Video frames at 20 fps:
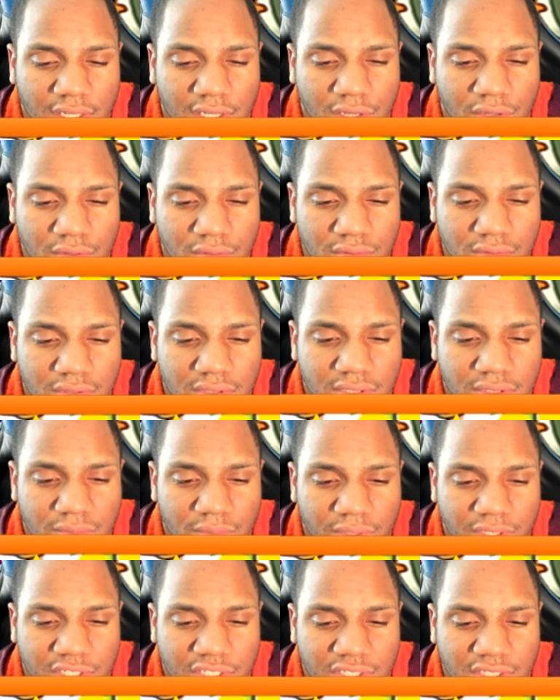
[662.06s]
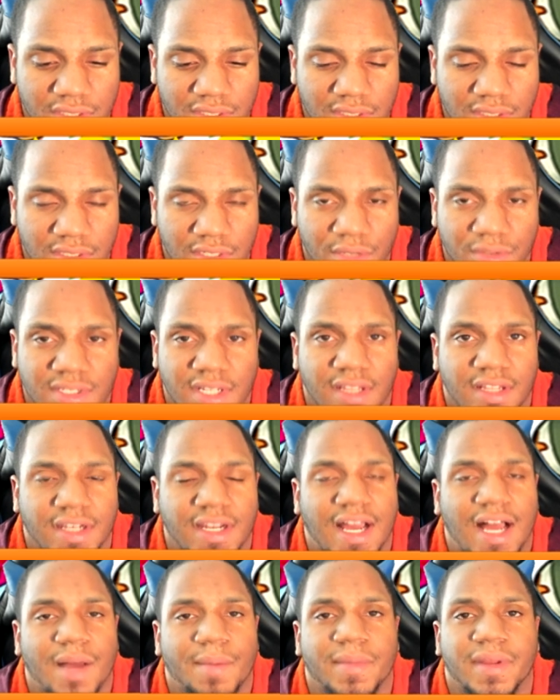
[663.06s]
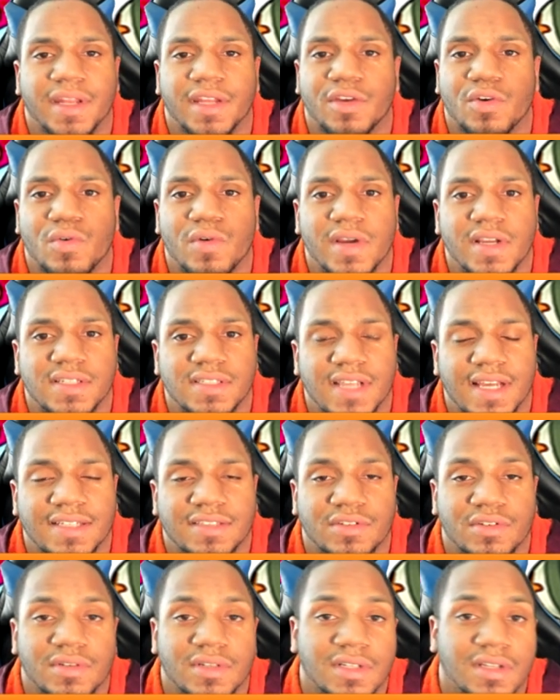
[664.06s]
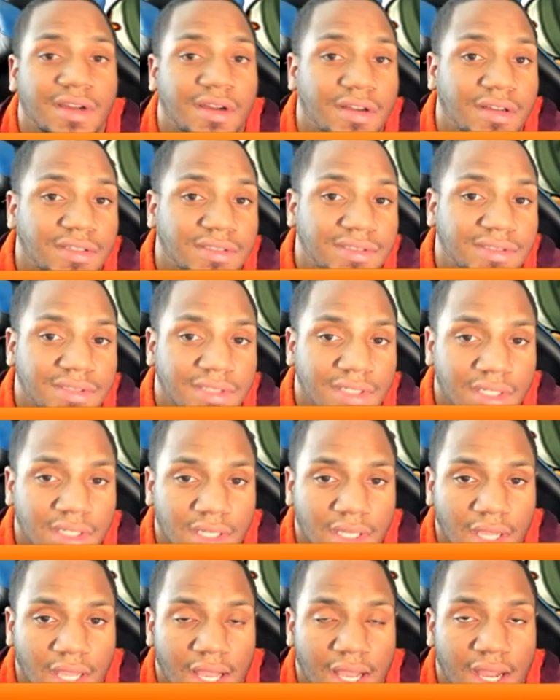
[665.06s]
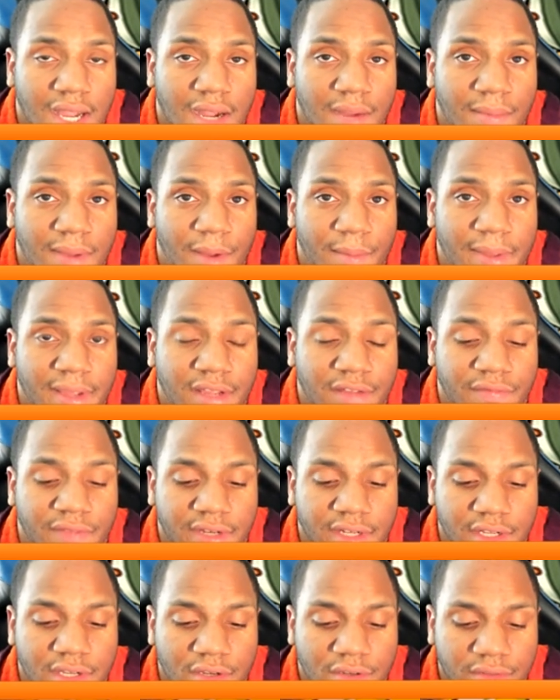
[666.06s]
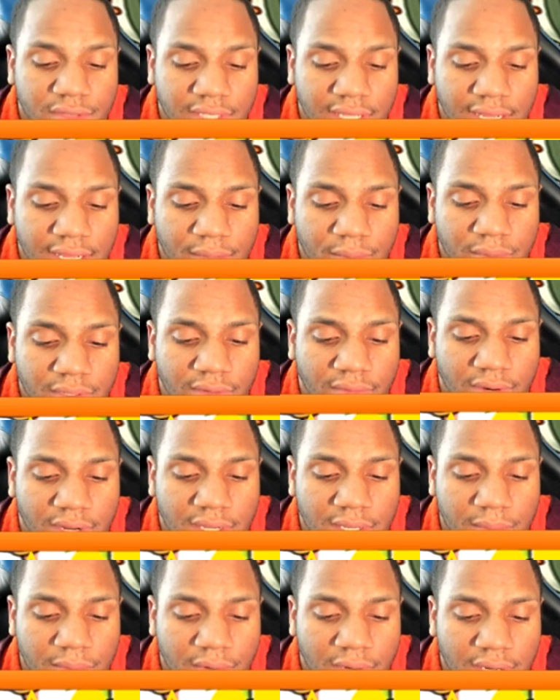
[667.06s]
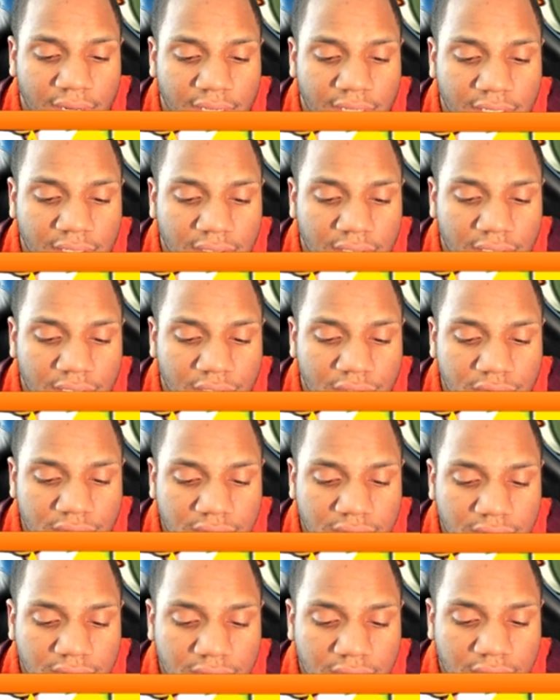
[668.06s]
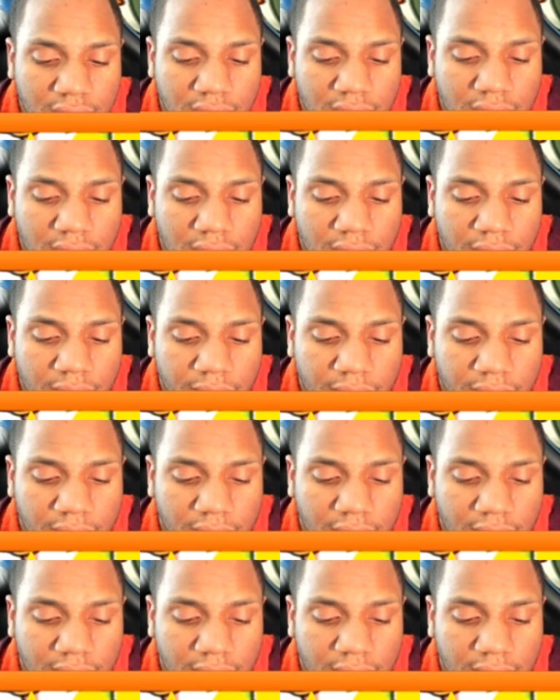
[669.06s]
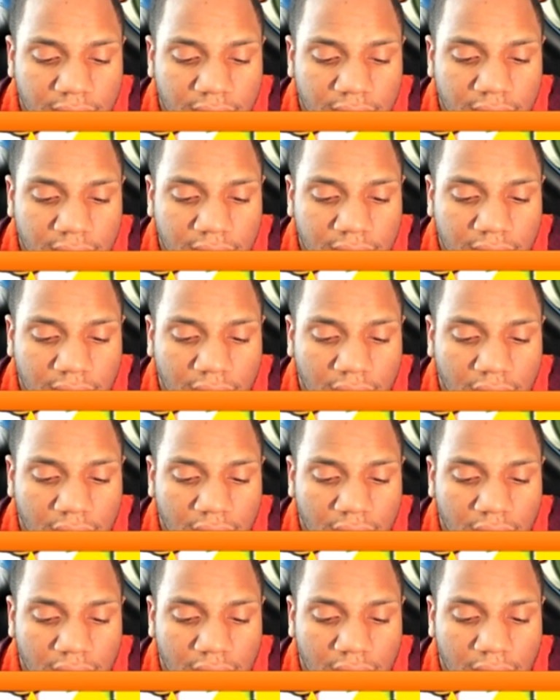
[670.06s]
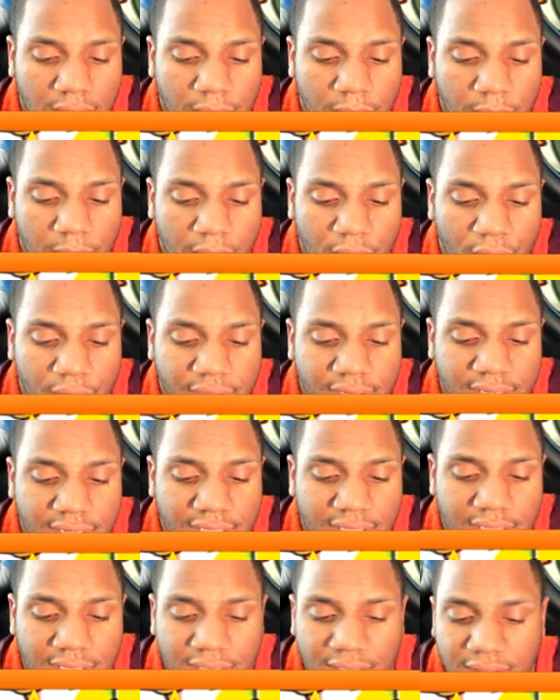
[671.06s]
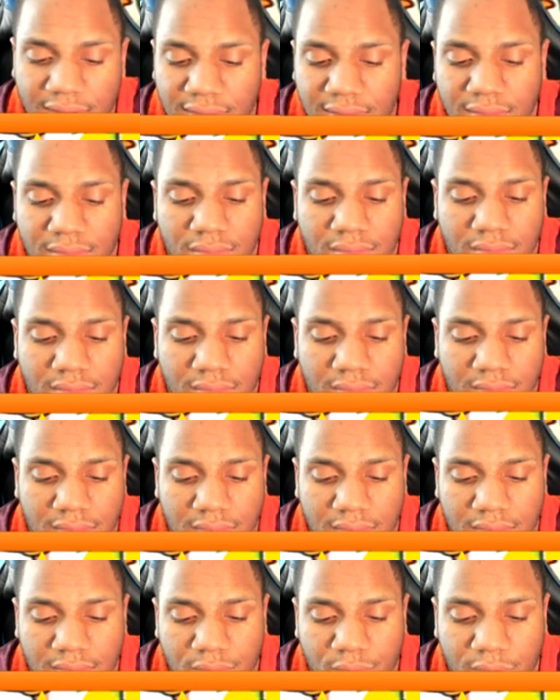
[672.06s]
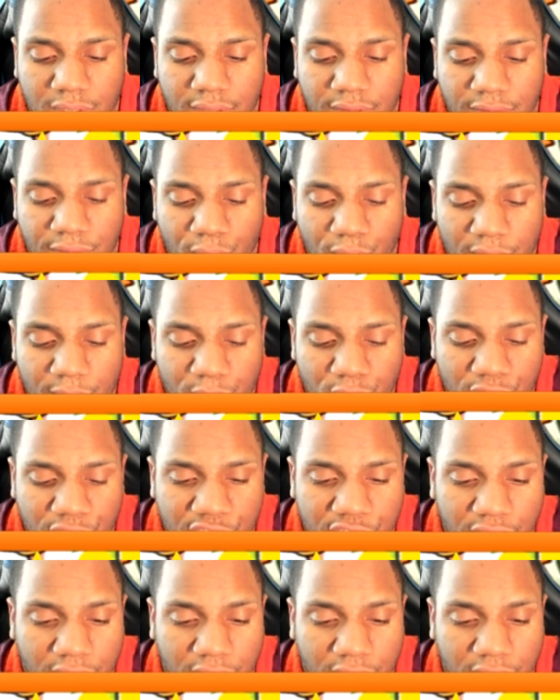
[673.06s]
Knuckles, which no telling how many coins that's going to cost. Um, I'll make a video on that whenever I upgrade Knuckles, but uh, I only need, what, forty more